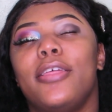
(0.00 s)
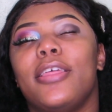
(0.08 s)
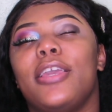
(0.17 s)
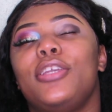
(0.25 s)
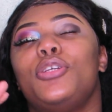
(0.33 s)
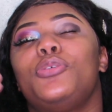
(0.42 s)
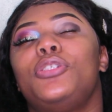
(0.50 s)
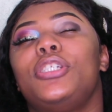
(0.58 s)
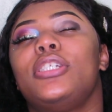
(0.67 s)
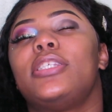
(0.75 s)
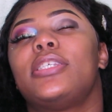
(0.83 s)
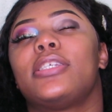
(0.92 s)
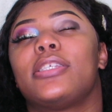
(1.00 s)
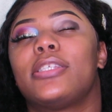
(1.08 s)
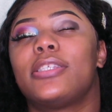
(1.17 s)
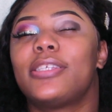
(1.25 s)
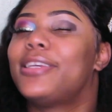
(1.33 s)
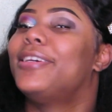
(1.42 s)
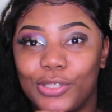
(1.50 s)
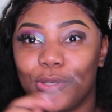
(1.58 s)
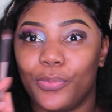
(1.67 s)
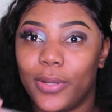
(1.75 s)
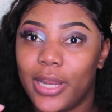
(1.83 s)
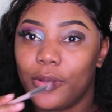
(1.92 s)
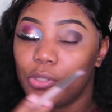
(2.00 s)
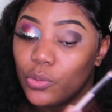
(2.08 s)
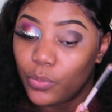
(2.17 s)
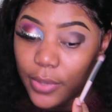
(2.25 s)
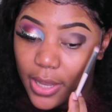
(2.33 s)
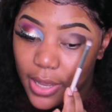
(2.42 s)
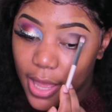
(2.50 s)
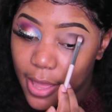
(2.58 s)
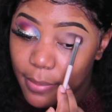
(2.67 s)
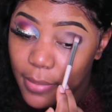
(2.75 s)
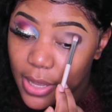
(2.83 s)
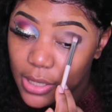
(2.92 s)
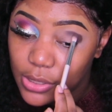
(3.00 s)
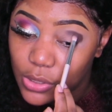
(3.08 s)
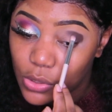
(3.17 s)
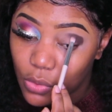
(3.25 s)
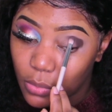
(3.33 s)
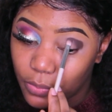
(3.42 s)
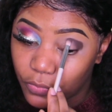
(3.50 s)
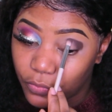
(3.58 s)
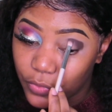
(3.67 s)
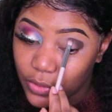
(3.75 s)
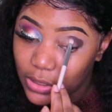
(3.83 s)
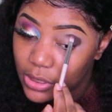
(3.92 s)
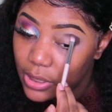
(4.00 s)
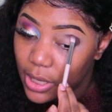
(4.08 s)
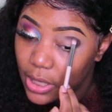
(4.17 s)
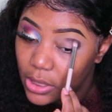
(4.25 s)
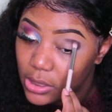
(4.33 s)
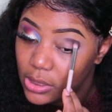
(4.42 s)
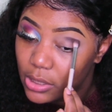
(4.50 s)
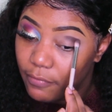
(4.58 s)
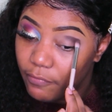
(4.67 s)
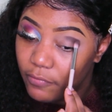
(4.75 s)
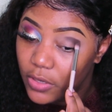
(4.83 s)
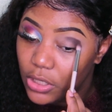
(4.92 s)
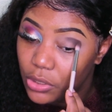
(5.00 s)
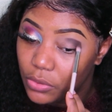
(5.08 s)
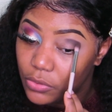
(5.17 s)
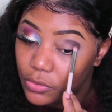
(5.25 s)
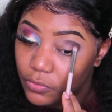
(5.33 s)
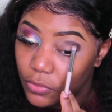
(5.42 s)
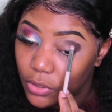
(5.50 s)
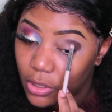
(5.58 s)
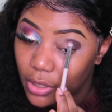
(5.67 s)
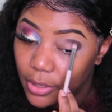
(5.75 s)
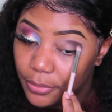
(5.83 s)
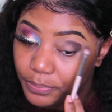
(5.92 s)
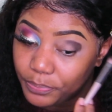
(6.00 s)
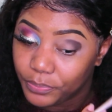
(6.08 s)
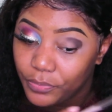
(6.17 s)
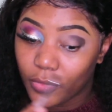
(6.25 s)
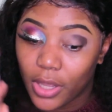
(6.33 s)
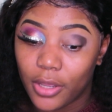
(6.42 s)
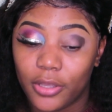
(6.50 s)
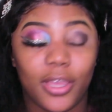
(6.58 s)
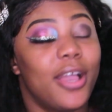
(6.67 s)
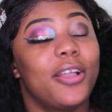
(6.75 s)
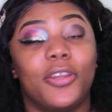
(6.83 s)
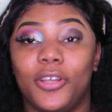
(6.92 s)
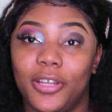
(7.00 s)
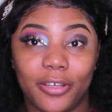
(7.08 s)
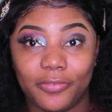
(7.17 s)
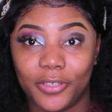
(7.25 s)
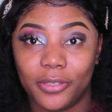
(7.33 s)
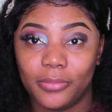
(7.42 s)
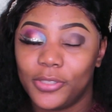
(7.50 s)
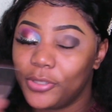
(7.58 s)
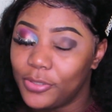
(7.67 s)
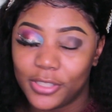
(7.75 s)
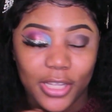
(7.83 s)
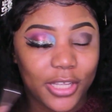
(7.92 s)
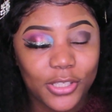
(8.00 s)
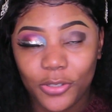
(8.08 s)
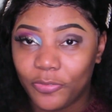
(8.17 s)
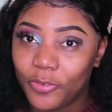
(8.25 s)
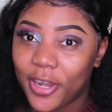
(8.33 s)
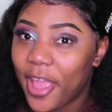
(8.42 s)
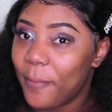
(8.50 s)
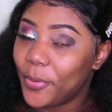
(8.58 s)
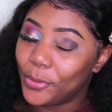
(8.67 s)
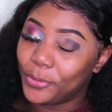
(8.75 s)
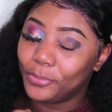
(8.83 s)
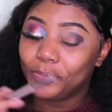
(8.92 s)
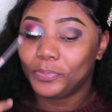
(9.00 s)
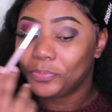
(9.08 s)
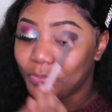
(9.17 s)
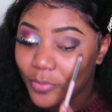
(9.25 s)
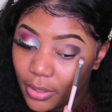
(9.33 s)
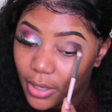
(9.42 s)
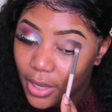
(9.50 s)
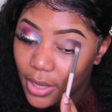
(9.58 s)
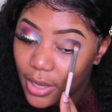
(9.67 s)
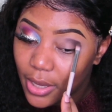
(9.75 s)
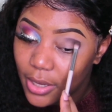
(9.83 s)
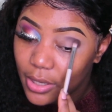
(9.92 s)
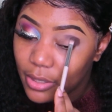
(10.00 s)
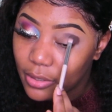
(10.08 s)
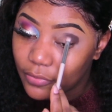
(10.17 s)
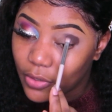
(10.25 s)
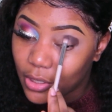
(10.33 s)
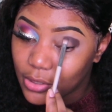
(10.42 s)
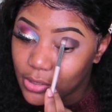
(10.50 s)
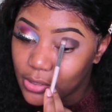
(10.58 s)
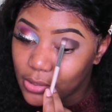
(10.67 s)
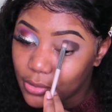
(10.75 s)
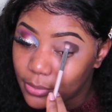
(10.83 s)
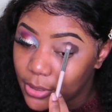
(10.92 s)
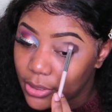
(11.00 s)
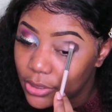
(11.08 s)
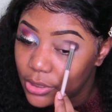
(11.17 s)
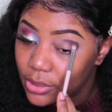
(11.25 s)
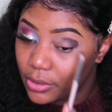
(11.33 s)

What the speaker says: Thank you, Jesus. So while I was away, I made some really nice videos for y'all. Y'all gonna love them, so stay tuned for that, boo. I love y'all so much.